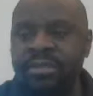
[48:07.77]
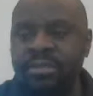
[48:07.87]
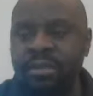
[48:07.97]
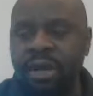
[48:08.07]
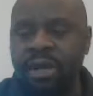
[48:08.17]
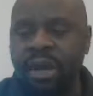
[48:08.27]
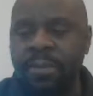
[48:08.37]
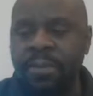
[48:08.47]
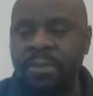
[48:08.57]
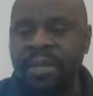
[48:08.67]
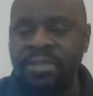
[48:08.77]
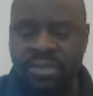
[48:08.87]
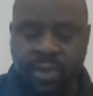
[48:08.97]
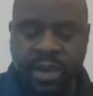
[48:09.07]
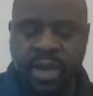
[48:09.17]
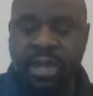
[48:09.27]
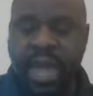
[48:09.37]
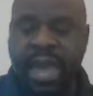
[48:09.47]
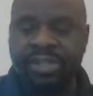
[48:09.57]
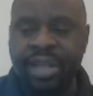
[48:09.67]
A couple of places where it
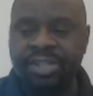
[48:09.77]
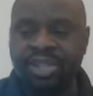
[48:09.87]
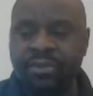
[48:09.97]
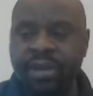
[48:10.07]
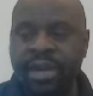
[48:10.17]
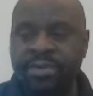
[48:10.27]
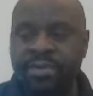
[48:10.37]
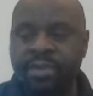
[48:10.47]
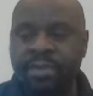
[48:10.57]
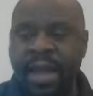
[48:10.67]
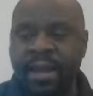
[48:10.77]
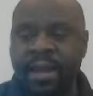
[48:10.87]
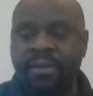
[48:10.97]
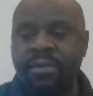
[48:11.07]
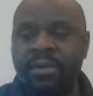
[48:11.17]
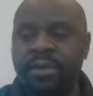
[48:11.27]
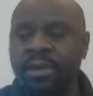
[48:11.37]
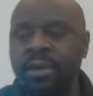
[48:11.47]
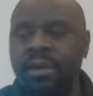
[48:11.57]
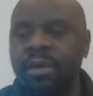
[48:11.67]
actually, I should have read it through it by now.
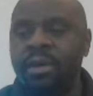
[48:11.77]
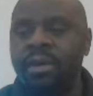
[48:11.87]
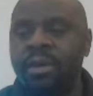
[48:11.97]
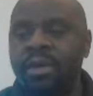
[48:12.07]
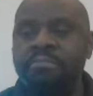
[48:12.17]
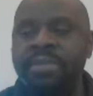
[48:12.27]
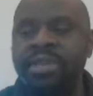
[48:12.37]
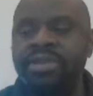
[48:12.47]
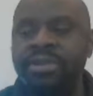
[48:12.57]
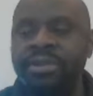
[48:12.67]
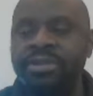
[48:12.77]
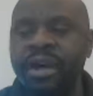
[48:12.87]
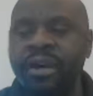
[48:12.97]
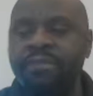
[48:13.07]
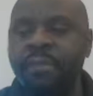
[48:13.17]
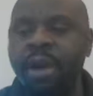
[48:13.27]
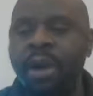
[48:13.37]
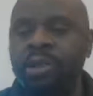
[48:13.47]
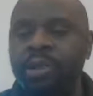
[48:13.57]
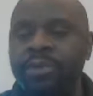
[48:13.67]
Mentors of
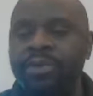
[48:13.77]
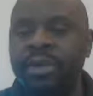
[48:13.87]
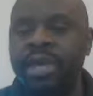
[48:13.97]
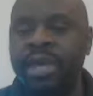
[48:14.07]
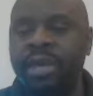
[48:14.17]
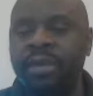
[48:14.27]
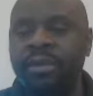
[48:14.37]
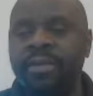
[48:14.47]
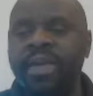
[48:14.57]
Martin Luther King.